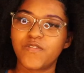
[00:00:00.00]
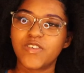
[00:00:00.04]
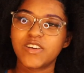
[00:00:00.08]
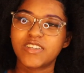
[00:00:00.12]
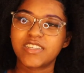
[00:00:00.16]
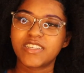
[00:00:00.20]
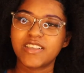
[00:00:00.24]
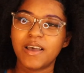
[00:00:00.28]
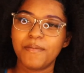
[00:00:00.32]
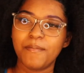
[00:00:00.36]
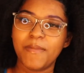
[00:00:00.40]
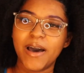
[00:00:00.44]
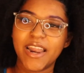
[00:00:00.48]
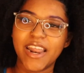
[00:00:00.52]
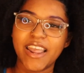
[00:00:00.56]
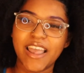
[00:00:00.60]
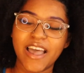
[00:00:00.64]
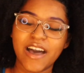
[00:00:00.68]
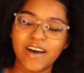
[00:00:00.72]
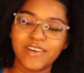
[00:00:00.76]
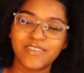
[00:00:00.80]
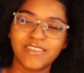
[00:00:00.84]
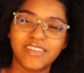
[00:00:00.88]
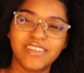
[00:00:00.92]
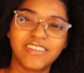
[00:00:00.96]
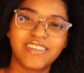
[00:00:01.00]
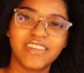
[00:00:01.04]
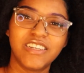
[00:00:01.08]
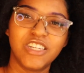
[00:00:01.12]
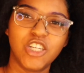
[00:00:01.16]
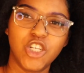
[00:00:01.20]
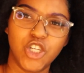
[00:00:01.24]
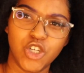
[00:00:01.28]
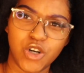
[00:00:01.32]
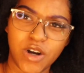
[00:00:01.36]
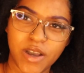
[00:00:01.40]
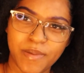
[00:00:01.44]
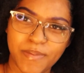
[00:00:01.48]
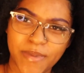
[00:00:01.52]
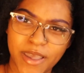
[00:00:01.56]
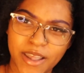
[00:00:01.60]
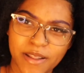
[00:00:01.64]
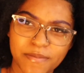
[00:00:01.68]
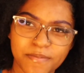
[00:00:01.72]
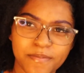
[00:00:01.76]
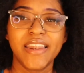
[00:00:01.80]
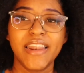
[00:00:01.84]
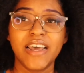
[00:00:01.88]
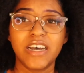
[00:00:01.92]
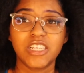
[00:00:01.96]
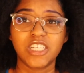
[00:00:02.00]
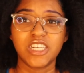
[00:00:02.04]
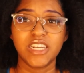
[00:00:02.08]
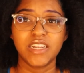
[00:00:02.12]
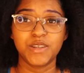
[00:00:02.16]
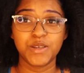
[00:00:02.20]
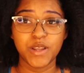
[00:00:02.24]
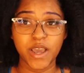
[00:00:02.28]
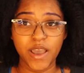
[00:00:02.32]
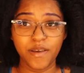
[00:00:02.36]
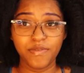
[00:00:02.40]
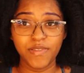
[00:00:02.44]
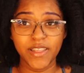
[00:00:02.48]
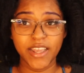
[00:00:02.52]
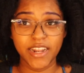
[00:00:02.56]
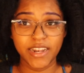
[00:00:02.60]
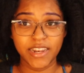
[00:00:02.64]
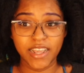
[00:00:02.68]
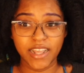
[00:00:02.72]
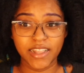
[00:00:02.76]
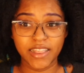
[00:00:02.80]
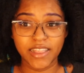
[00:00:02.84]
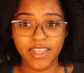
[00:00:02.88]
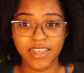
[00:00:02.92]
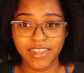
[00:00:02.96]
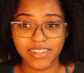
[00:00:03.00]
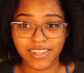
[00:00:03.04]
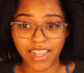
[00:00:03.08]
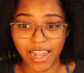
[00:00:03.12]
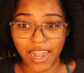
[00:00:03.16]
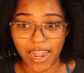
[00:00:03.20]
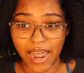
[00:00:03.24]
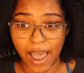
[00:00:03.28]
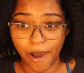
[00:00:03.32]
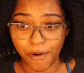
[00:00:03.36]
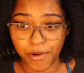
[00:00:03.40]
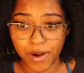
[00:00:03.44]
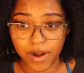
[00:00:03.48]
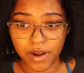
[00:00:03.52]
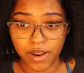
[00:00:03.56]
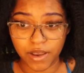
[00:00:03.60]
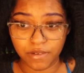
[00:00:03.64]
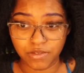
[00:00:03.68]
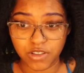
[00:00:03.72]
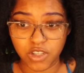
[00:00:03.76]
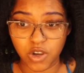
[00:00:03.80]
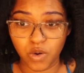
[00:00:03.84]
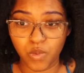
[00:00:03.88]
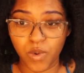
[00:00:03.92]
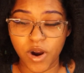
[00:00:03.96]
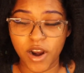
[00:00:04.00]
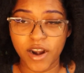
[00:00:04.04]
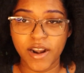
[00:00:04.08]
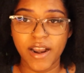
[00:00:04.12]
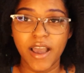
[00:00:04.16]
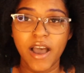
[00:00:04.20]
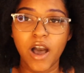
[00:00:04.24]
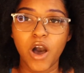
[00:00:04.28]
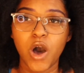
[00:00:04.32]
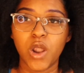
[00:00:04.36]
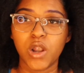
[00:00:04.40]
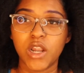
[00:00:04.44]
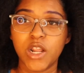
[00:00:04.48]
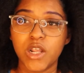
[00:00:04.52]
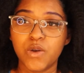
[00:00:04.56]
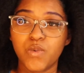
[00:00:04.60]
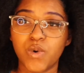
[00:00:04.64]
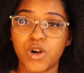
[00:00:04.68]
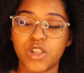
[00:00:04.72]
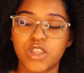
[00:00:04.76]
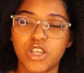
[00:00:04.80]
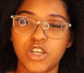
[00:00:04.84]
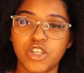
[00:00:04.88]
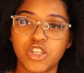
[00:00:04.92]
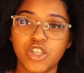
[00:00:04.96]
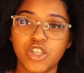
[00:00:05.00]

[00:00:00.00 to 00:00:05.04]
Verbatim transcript: for somebody else's enjoyment. Now, she definitely did this loud enough to where not only were the